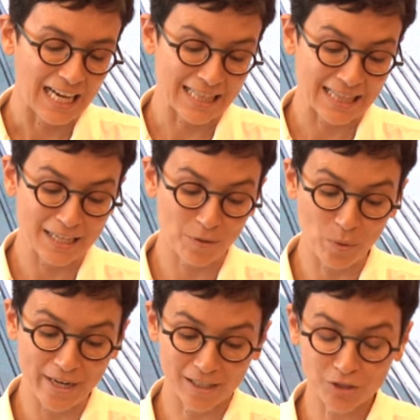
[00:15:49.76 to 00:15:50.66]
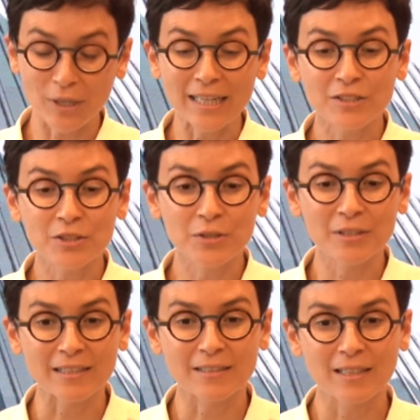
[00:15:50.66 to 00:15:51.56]
I think we are trying to do
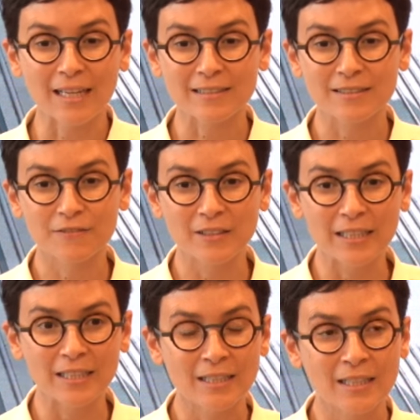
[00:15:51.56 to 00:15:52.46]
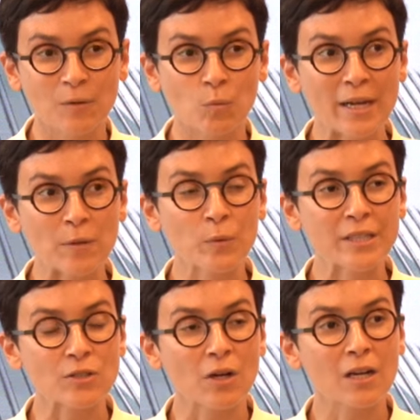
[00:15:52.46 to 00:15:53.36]
that collectively when we
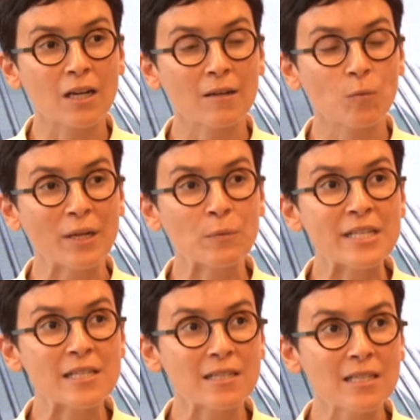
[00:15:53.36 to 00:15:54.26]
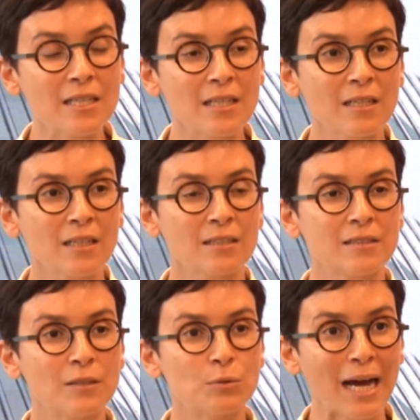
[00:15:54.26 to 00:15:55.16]
talk, when we see
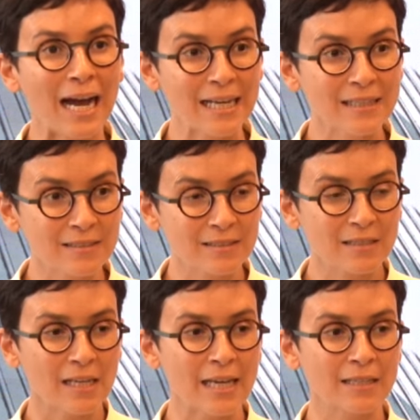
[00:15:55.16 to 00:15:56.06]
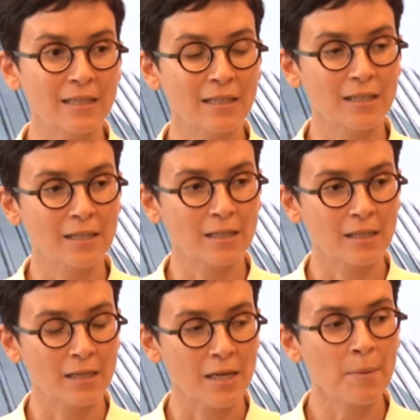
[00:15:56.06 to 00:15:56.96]
the rise and the
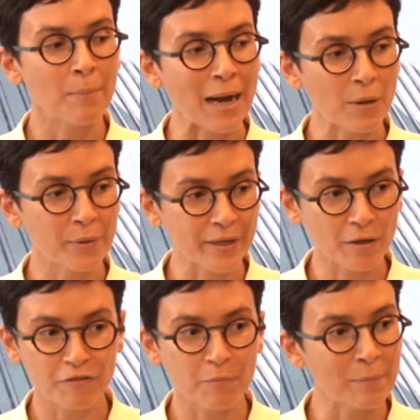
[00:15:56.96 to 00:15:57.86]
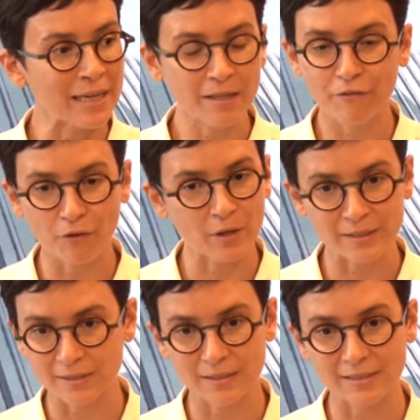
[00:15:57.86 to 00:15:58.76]
empowering of many
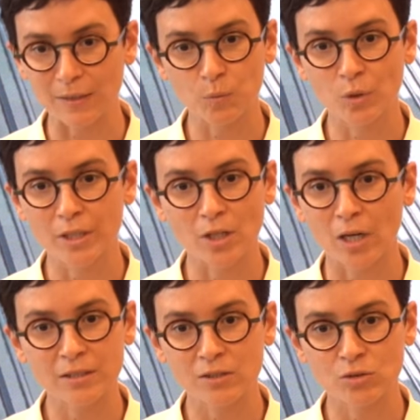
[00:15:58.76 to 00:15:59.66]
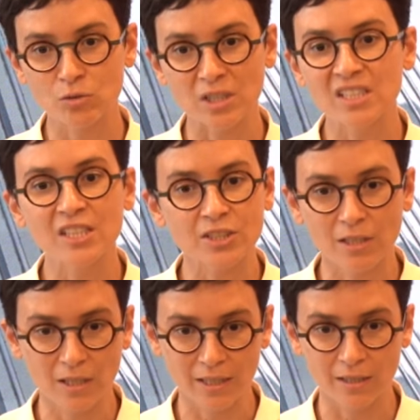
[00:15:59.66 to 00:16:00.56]
voices that were not
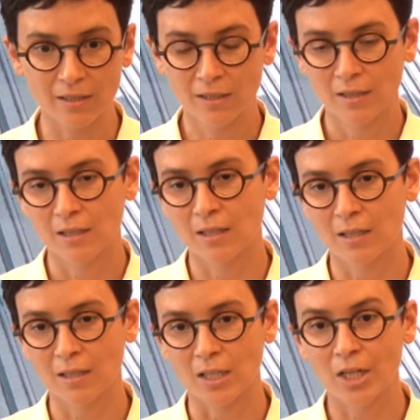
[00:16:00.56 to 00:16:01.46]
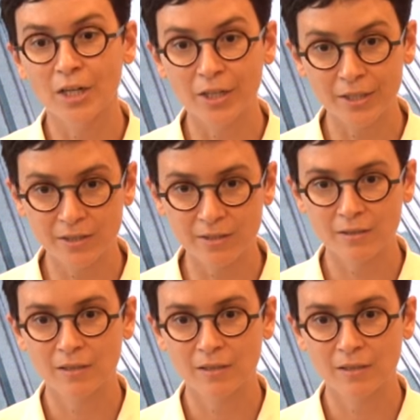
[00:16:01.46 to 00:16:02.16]
traditionally uh, heard,